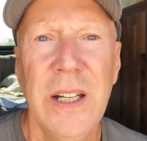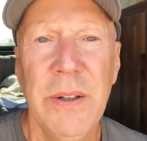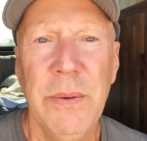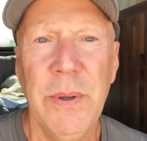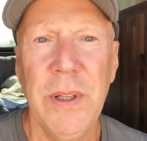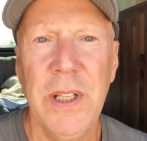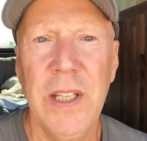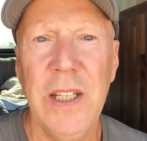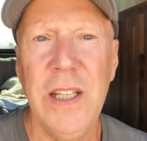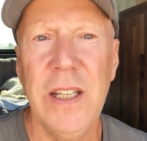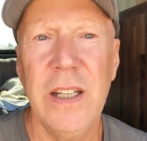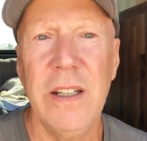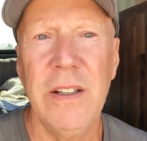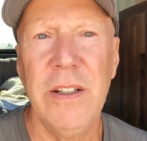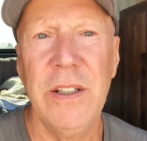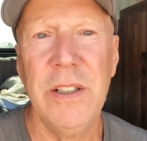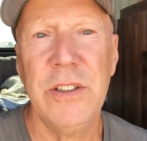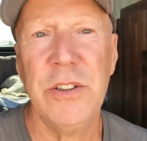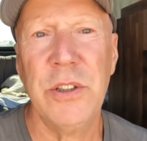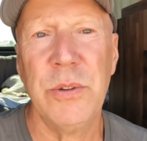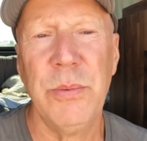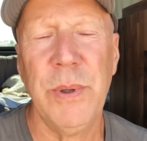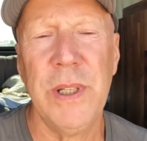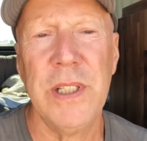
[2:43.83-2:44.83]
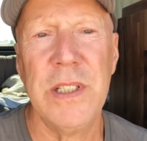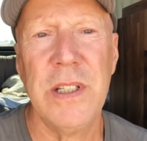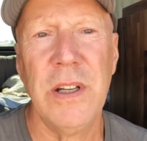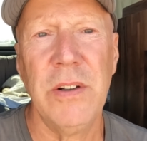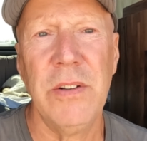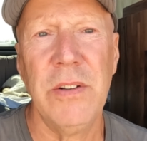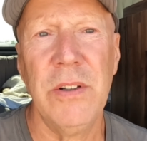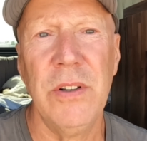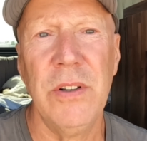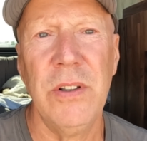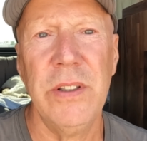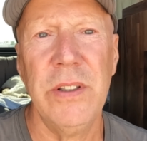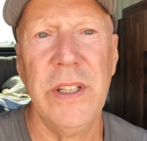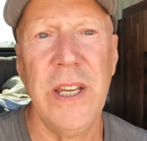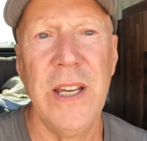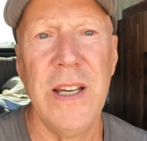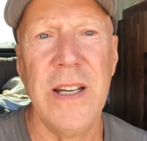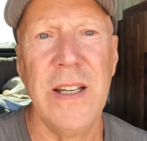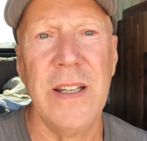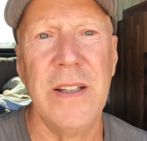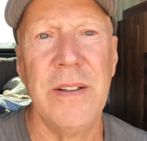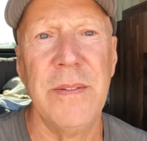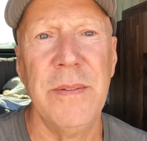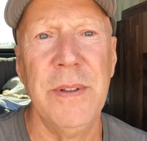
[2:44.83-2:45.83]
Well, here it just went on all
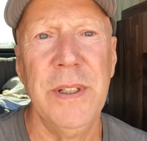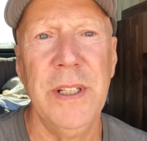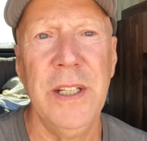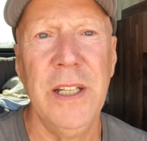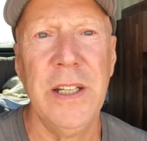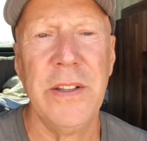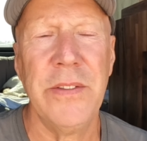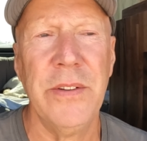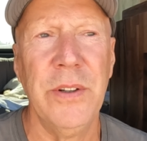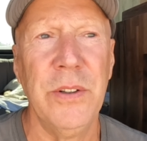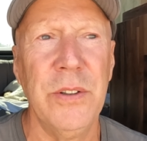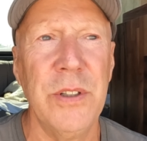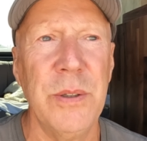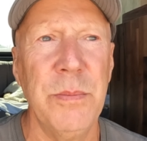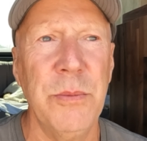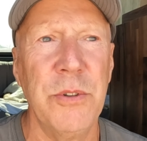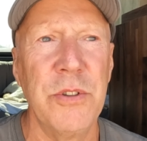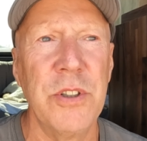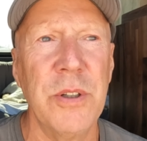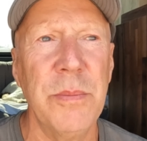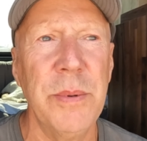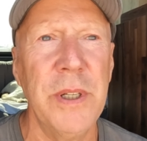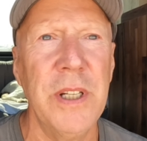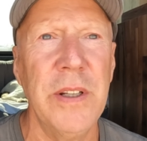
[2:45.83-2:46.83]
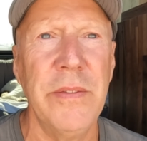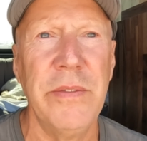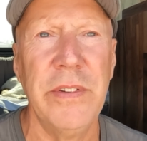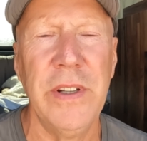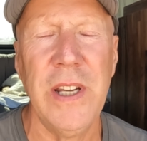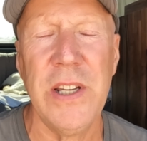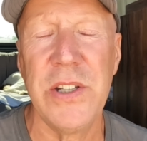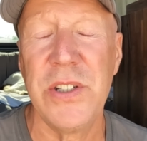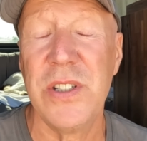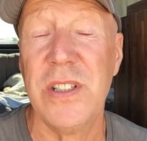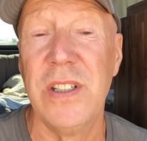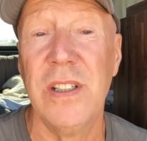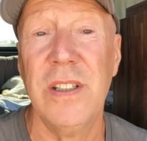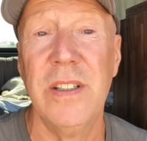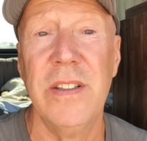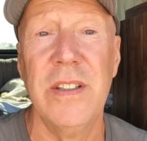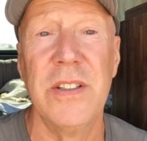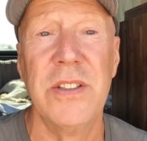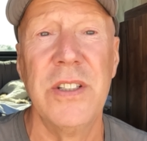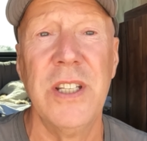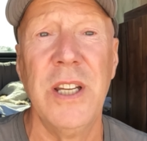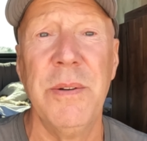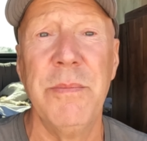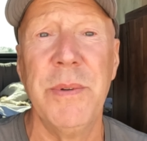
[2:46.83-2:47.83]
night, and I thought it must have been a fiesta, the
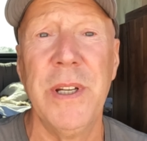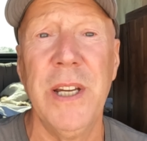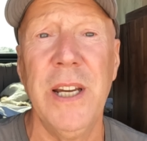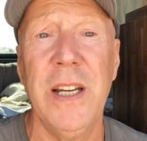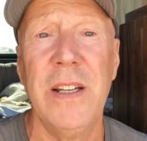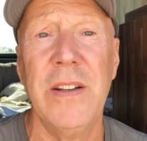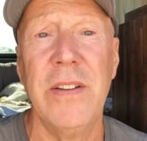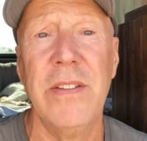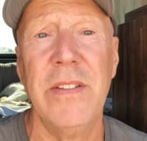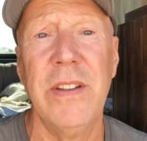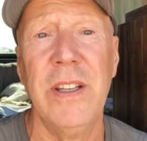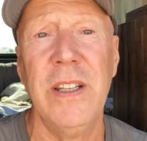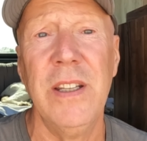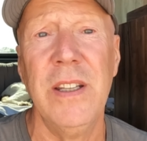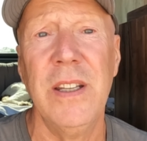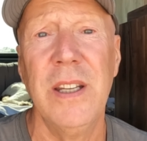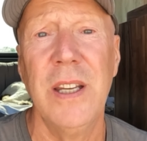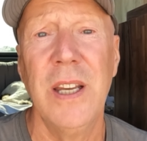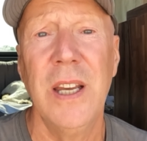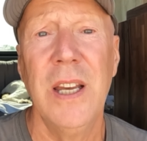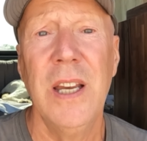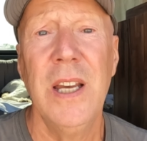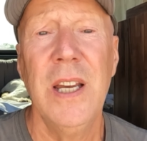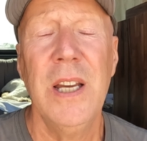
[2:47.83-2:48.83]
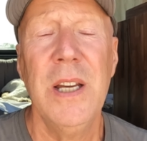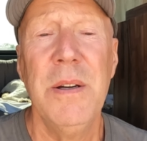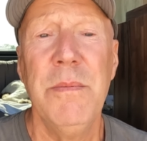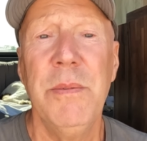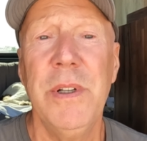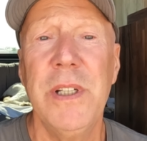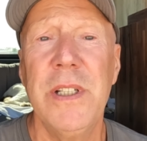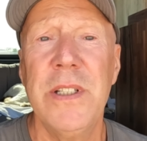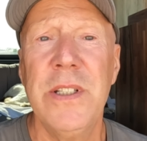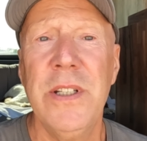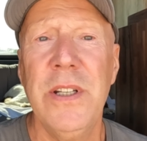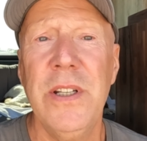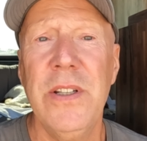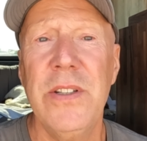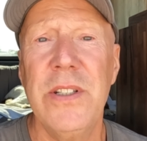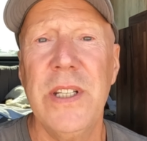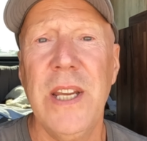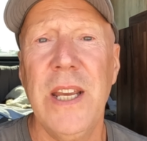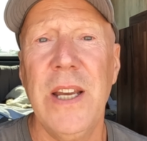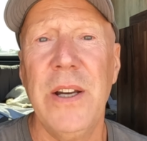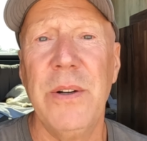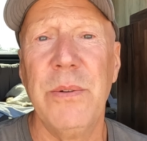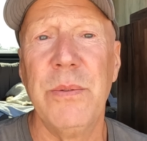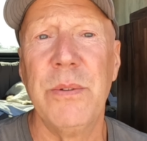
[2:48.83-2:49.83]
same kind of thing. But it turns
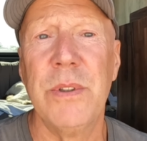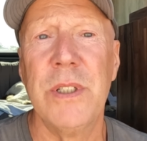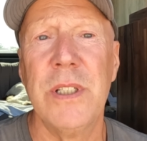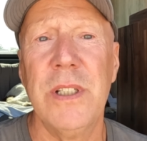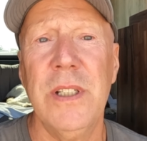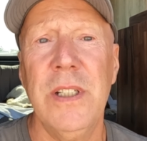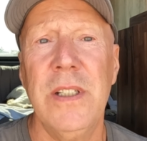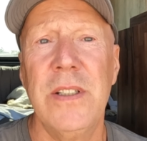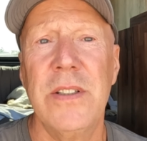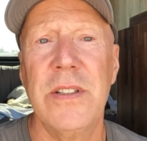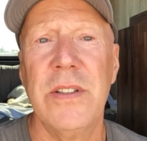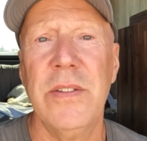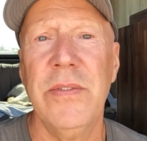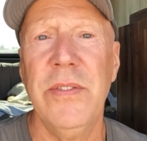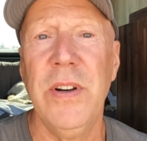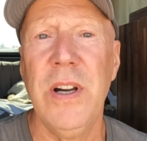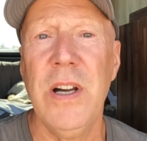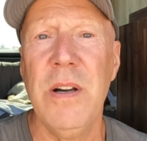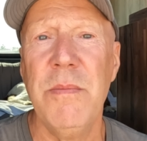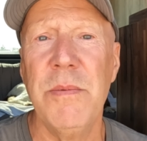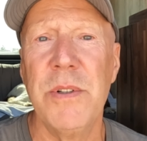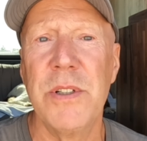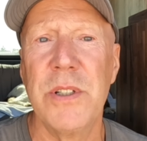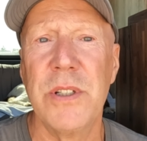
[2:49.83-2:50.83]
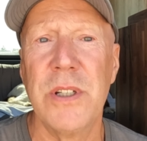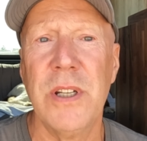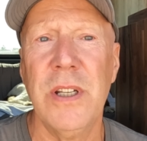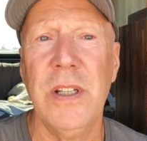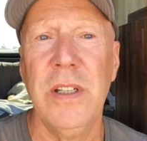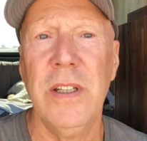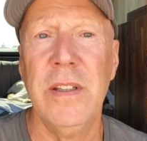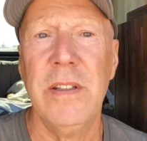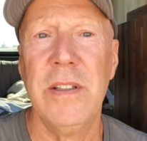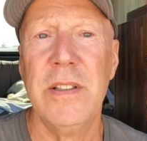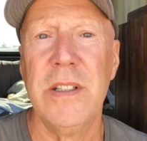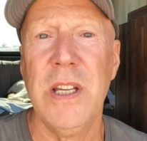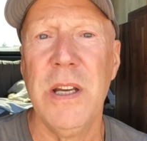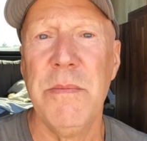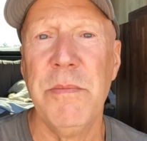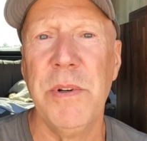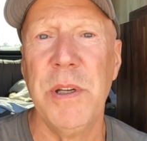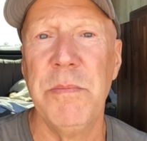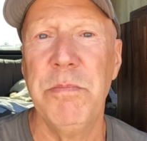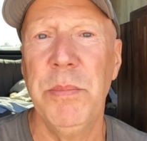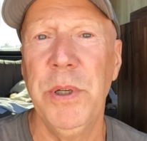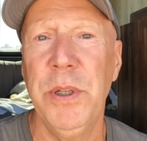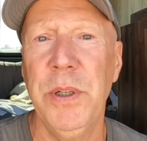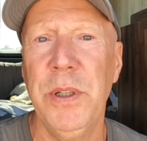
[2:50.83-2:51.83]
out it's the farmers, and there's that
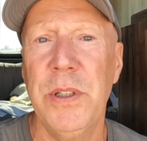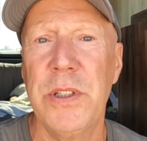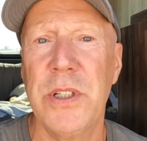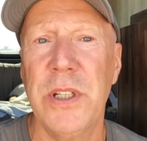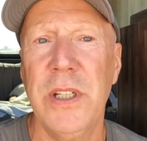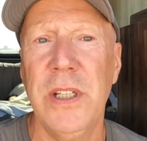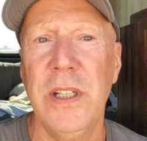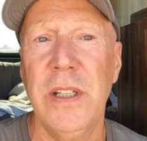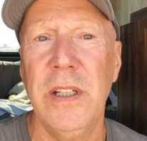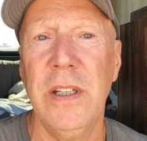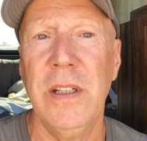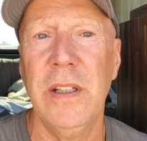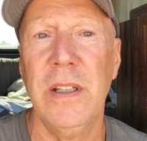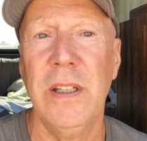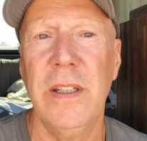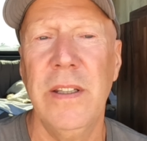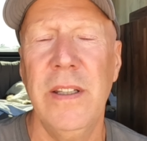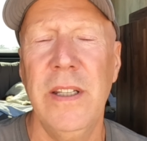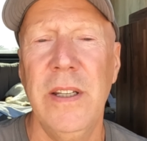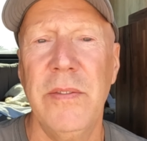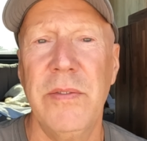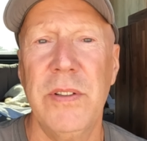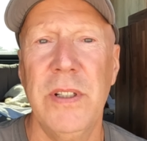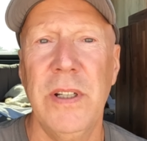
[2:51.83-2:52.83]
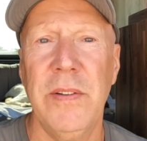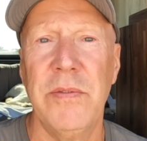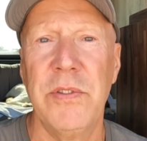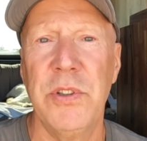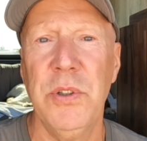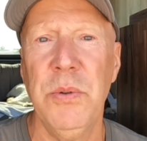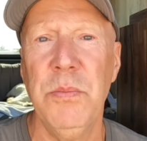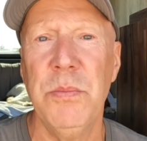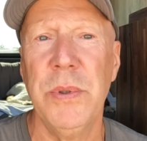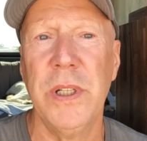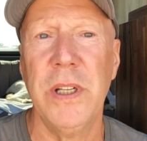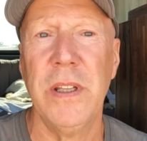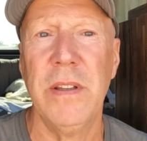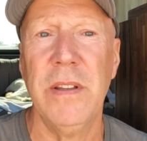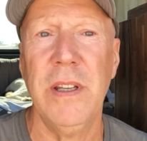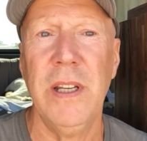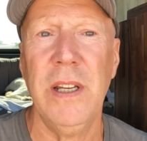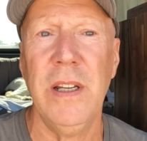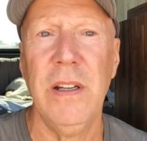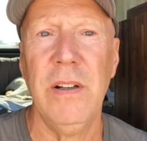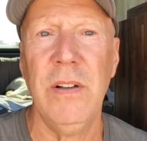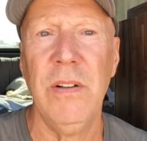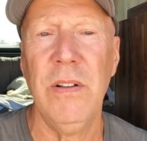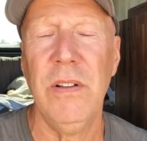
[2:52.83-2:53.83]
many birds here, they have to have somebody
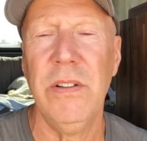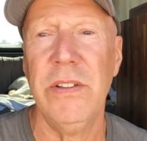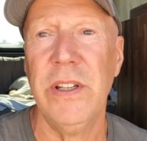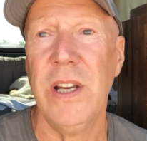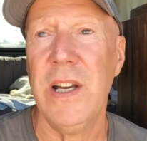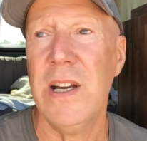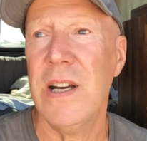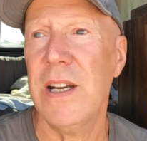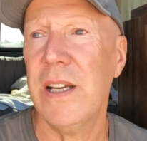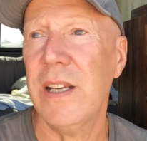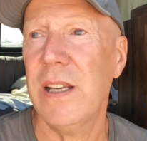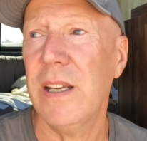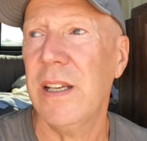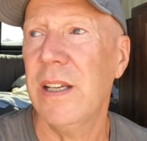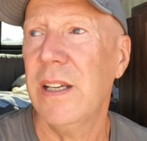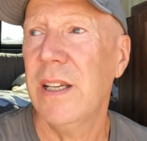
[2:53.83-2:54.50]
there all night